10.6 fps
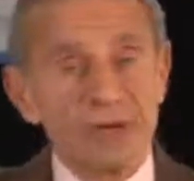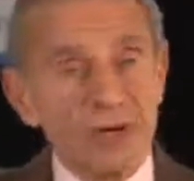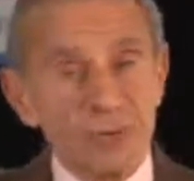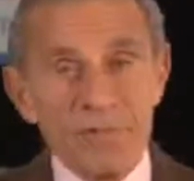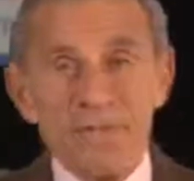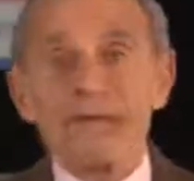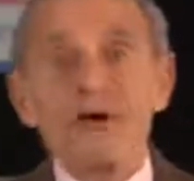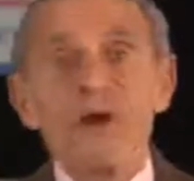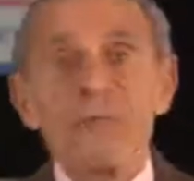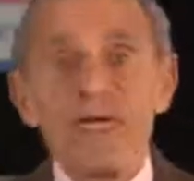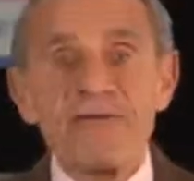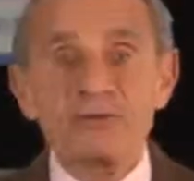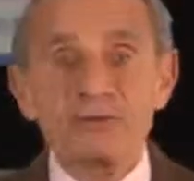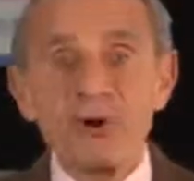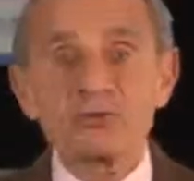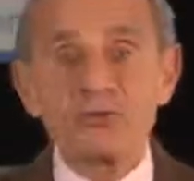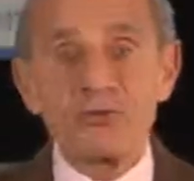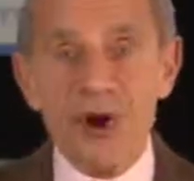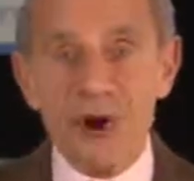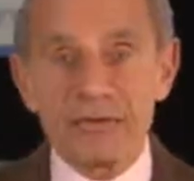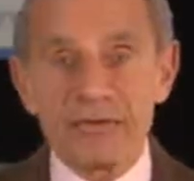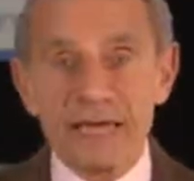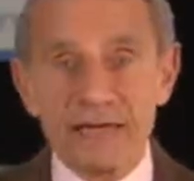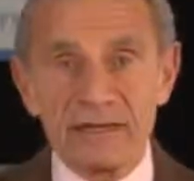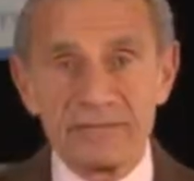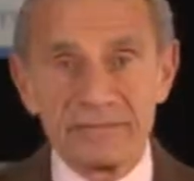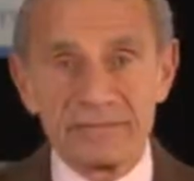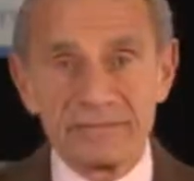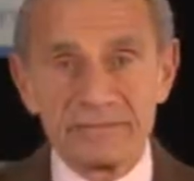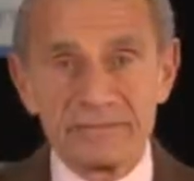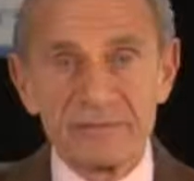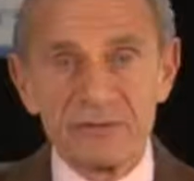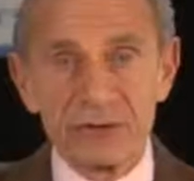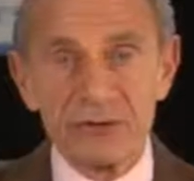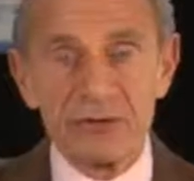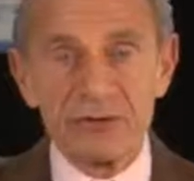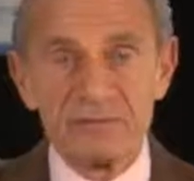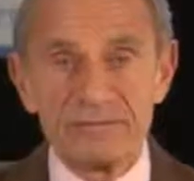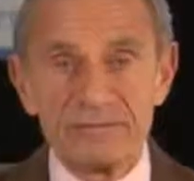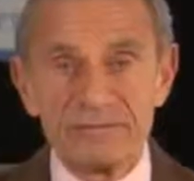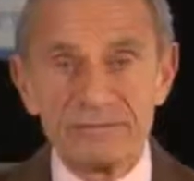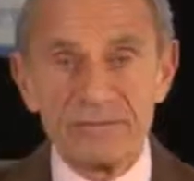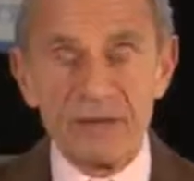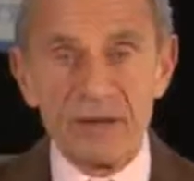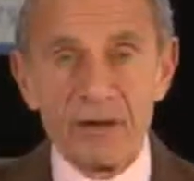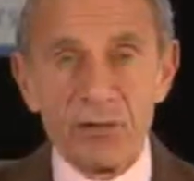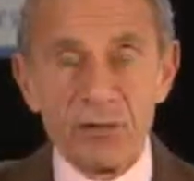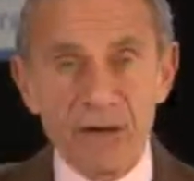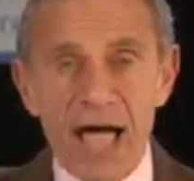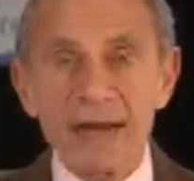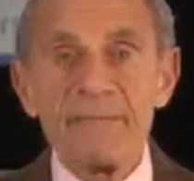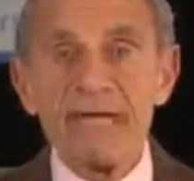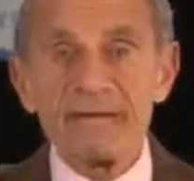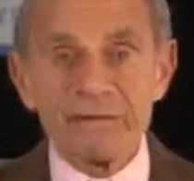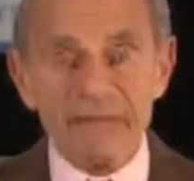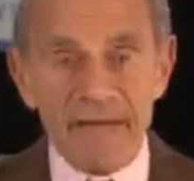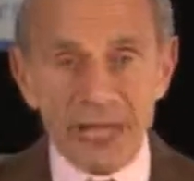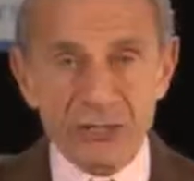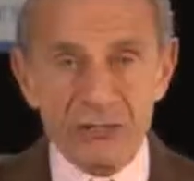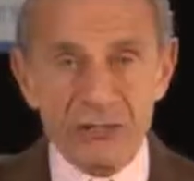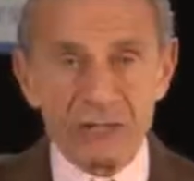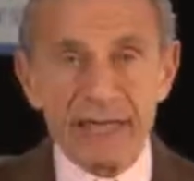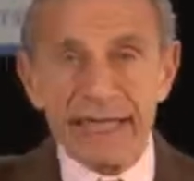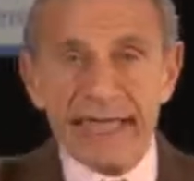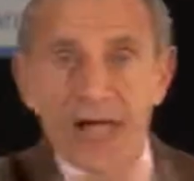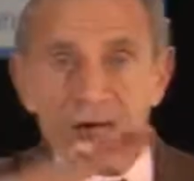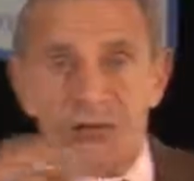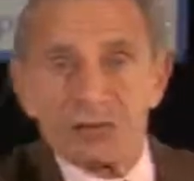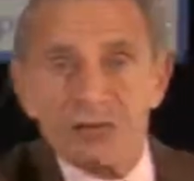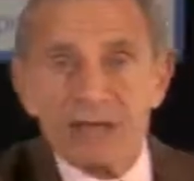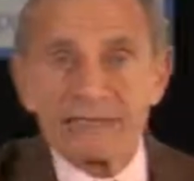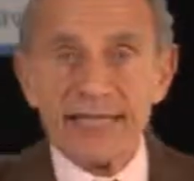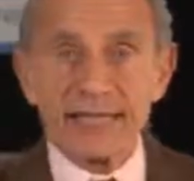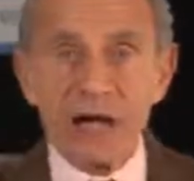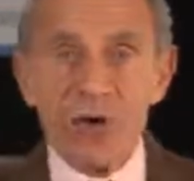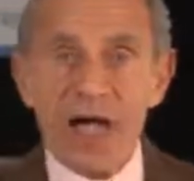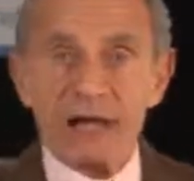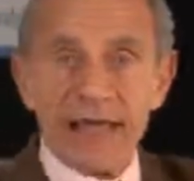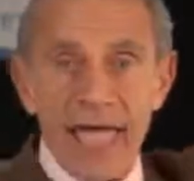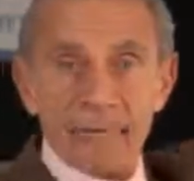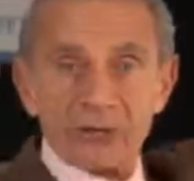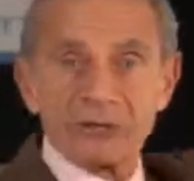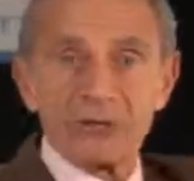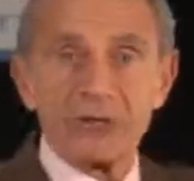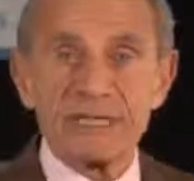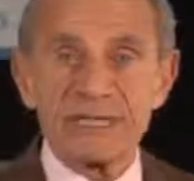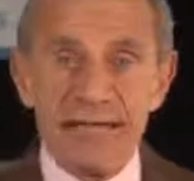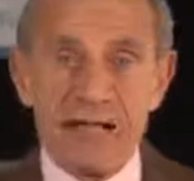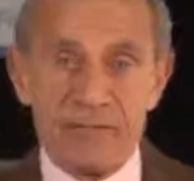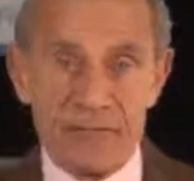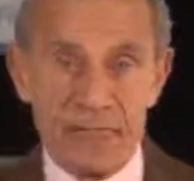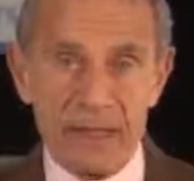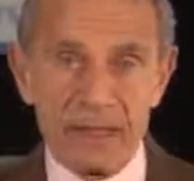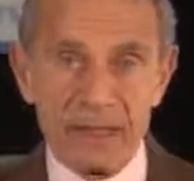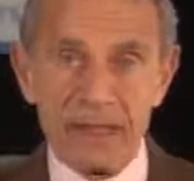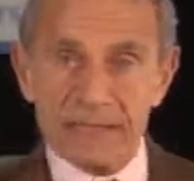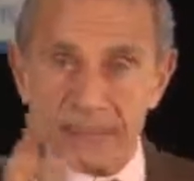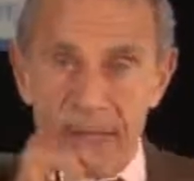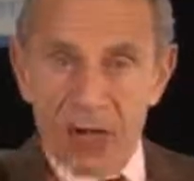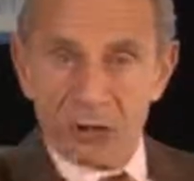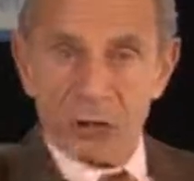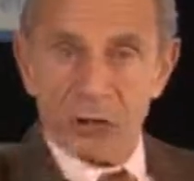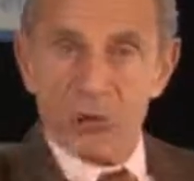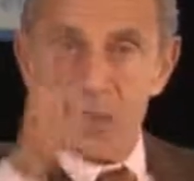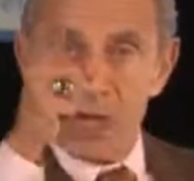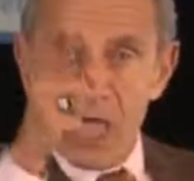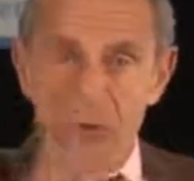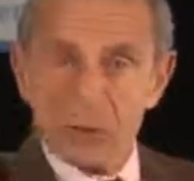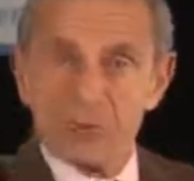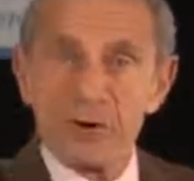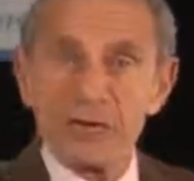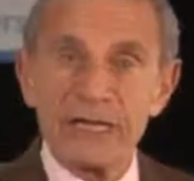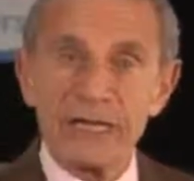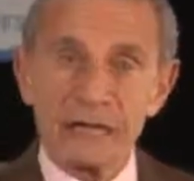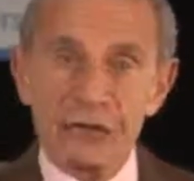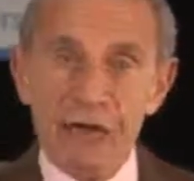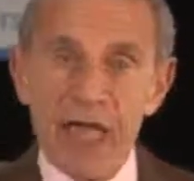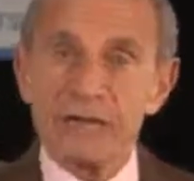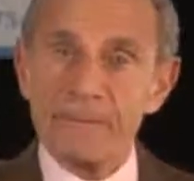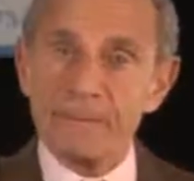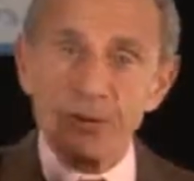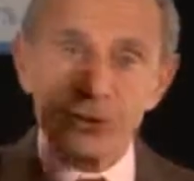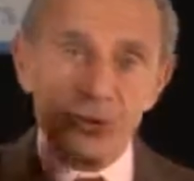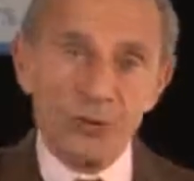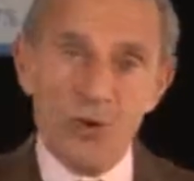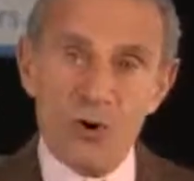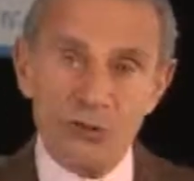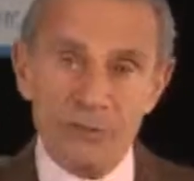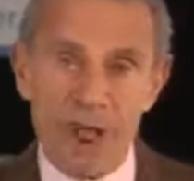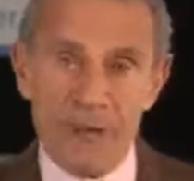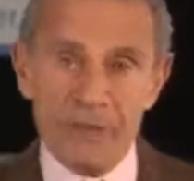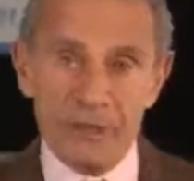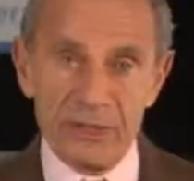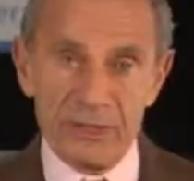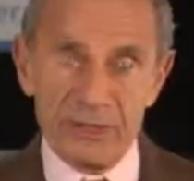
We make our paving stones with Armortech for you. We're not a manufacturer that counts trucks that go out and how much did we sell. It's about you and you putting it in the ground and building your walls properly.